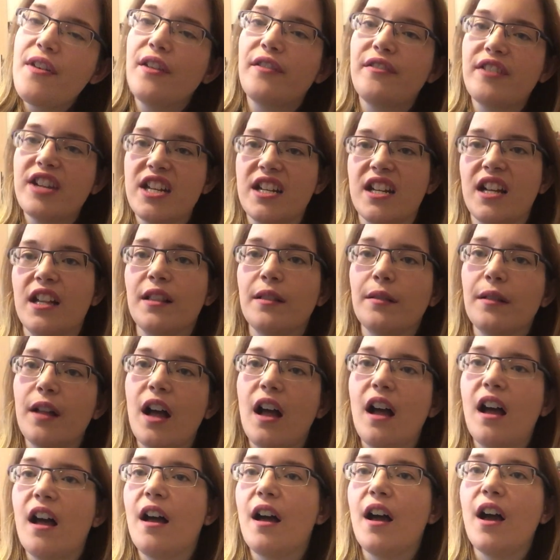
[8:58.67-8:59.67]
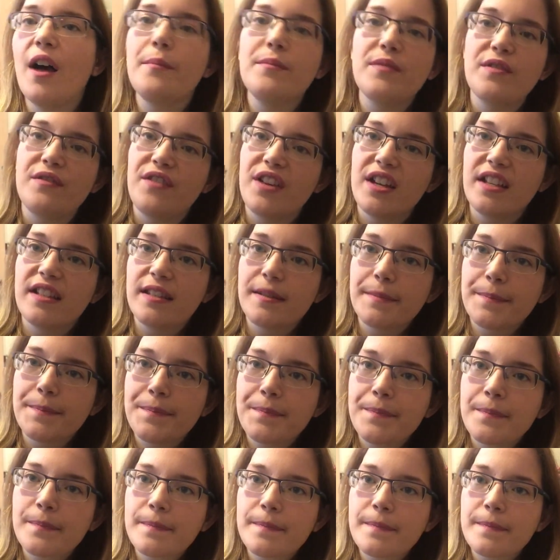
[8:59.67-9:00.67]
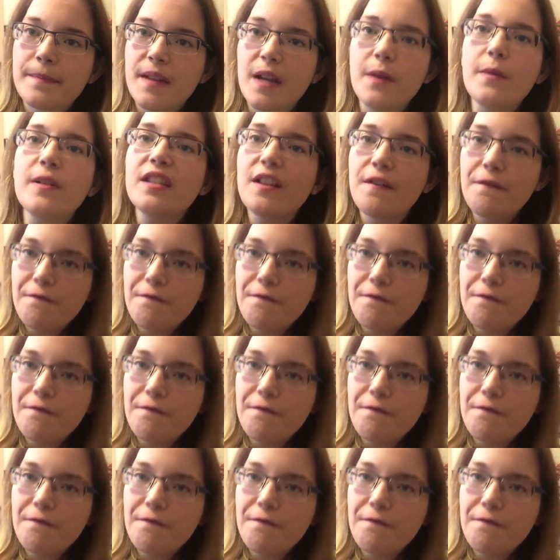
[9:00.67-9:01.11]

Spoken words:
original movies. It was